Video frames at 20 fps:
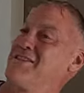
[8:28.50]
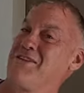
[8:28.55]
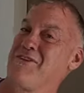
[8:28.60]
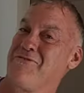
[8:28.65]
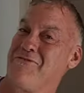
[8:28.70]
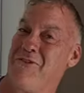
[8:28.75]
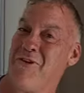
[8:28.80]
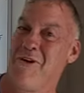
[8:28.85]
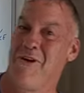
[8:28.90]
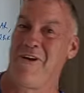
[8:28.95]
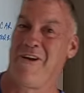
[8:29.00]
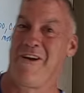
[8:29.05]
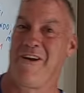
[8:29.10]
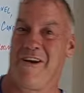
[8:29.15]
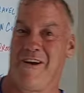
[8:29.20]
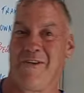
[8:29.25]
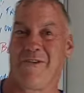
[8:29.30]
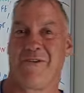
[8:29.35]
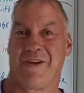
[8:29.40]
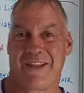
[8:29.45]
the
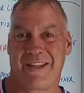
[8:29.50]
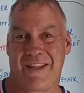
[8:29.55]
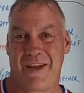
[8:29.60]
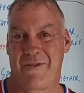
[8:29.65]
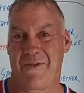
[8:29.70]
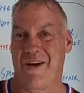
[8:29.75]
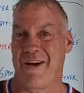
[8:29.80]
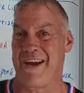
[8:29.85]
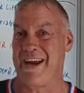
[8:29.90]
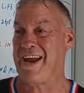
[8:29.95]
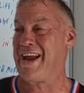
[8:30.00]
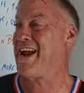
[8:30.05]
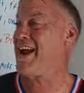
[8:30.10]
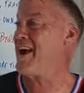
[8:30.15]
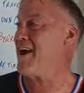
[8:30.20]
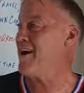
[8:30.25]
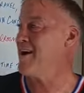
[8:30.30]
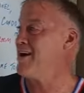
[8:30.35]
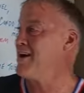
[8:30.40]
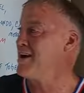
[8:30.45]
foreigner what they want to
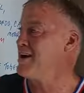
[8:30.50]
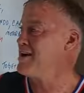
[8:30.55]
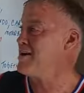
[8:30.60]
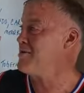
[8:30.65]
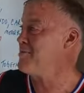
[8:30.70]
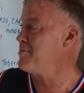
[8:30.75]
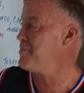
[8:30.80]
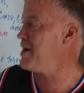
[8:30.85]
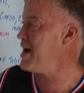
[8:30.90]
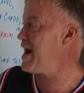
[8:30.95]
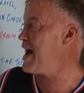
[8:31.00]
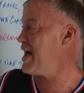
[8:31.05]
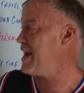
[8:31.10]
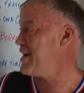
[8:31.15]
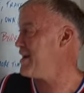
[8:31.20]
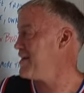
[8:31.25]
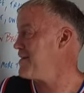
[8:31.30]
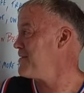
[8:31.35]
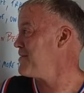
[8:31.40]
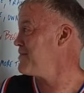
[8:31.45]
hear.
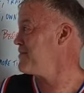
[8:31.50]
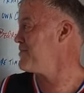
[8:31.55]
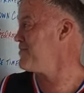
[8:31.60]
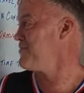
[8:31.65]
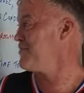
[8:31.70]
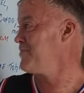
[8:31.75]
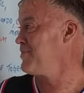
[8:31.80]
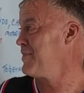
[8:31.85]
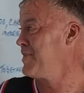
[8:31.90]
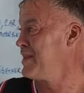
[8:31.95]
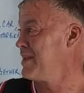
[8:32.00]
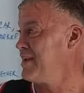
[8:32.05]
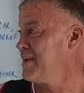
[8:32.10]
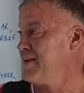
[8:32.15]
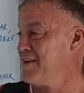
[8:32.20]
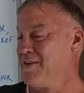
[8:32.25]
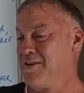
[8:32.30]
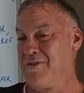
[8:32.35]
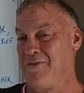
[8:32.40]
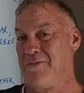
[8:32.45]
But
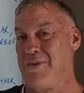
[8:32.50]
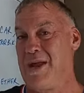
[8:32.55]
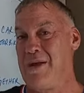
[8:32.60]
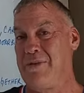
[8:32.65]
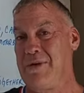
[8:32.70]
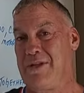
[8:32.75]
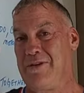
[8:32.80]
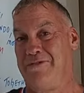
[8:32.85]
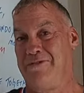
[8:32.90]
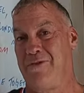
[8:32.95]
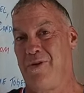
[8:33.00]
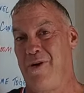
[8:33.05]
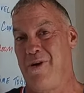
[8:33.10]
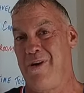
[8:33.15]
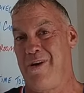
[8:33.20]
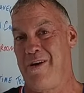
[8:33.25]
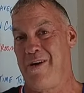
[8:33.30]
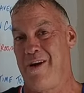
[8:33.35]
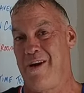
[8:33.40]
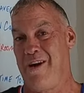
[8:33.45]
maybe the
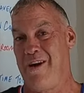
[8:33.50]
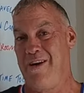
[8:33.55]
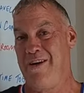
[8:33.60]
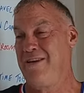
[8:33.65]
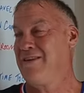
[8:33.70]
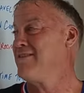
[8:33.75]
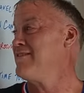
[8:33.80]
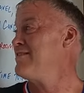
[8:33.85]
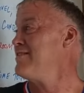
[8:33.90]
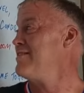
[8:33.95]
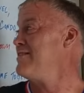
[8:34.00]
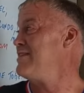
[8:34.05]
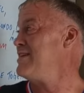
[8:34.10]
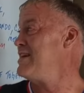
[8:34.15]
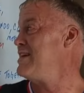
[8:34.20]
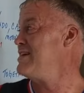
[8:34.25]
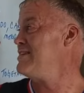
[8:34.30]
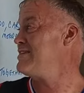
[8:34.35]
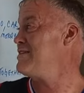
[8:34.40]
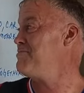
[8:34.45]
foreigner
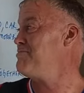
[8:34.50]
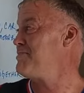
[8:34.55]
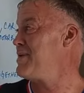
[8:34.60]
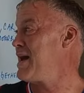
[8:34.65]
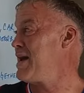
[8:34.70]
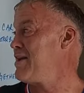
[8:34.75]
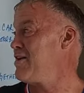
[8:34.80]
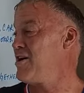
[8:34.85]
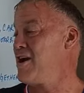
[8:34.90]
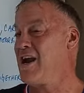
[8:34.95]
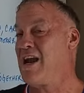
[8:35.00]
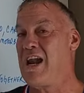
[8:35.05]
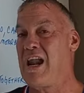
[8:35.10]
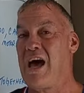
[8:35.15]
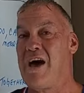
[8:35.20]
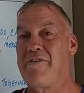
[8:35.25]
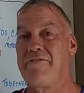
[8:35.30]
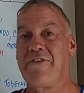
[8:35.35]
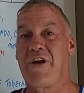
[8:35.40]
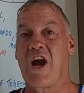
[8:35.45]
is a better
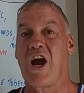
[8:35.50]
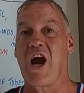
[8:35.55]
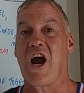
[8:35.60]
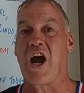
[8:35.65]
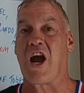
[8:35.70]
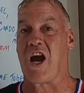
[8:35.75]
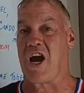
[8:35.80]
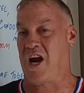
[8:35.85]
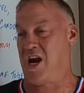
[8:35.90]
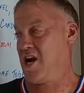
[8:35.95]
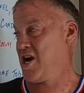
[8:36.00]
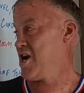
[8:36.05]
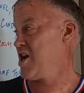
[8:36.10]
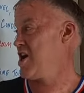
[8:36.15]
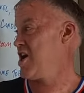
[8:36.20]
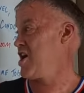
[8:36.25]
lover,